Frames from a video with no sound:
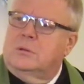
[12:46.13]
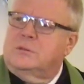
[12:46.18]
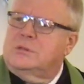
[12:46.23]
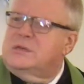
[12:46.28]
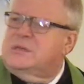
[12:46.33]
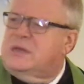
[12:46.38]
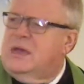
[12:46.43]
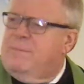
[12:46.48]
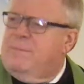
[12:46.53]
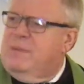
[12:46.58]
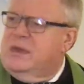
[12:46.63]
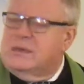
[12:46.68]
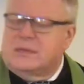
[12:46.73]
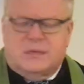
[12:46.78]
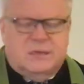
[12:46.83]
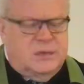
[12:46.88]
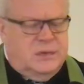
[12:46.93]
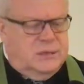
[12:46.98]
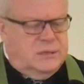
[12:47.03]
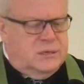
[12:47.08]
Does that make
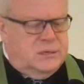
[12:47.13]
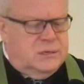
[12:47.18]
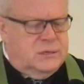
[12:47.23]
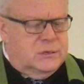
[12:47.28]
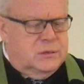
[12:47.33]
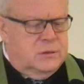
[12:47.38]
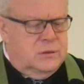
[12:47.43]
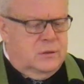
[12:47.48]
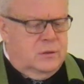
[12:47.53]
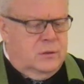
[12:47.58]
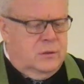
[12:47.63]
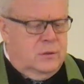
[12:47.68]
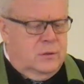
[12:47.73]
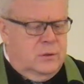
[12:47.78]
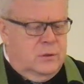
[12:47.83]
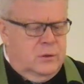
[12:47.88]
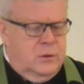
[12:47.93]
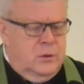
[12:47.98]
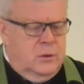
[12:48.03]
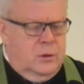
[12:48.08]
sense?
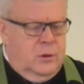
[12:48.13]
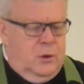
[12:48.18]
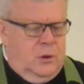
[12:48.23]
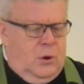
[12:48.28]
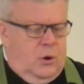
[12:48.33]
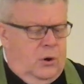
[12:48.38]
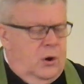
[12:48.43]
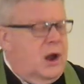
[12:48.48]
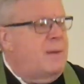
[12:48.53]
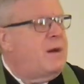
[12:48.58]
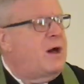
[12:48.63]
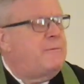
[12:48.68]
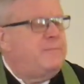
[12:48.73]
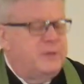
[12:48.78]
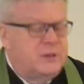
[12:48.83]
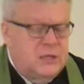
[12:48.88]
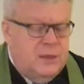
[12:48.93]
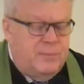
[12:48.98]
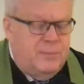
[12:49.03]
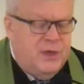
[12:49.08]
Or how about
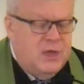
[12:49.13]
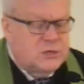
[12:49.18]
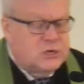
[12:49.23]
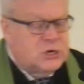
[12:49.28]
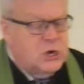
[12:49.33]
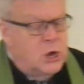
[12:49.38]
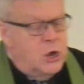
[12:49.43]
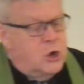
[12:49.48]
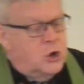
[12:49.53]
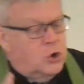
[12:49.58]
Philippians?